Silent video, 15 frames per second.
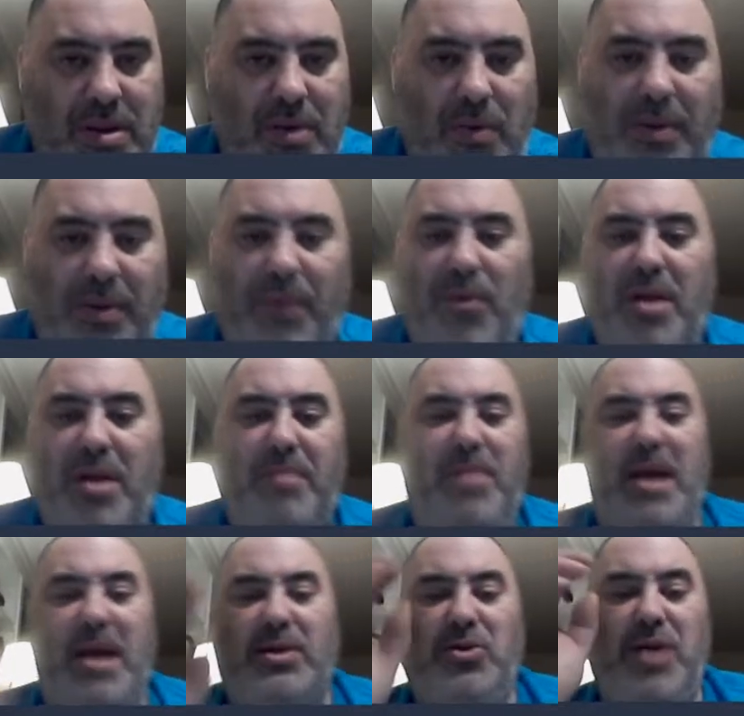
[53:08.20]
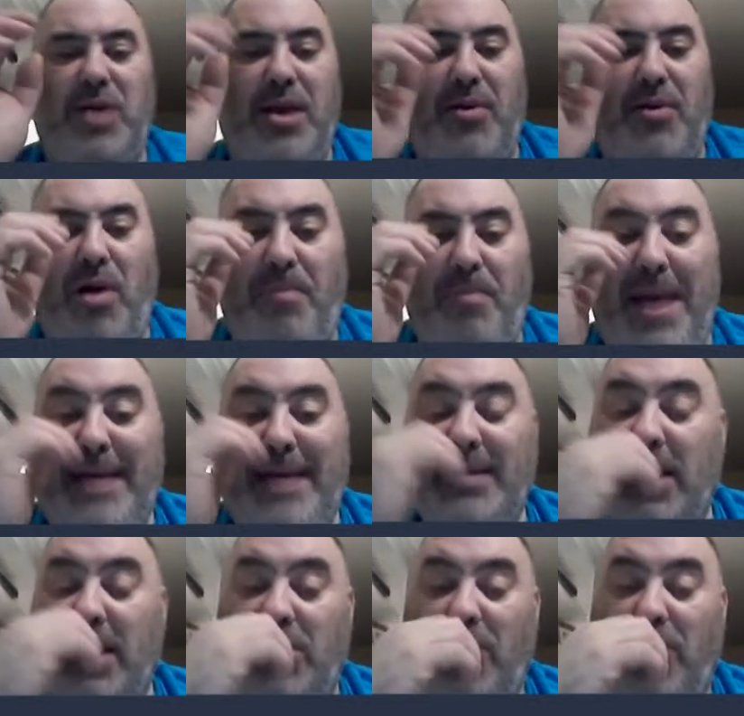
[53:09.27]
Well, the running backs you got are all pass
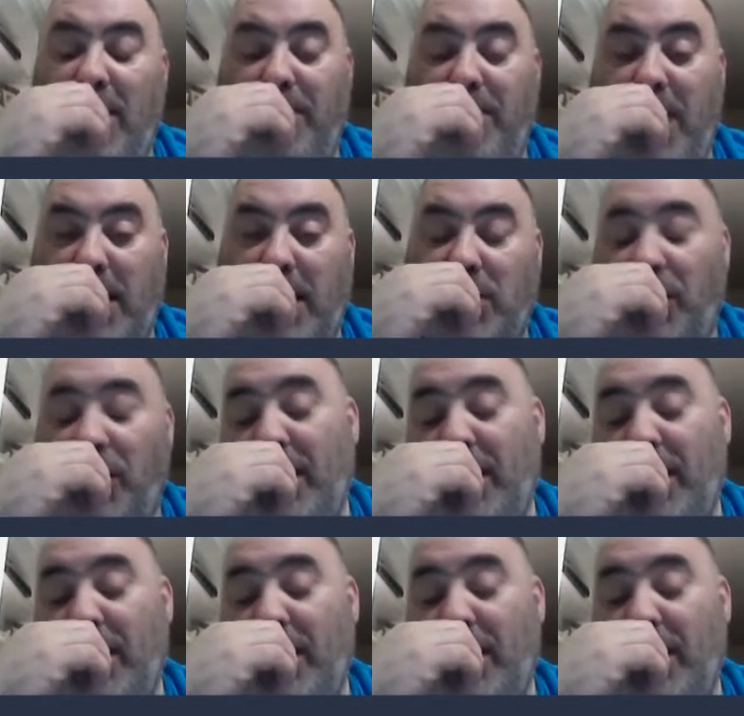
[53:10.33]
catching running backs. So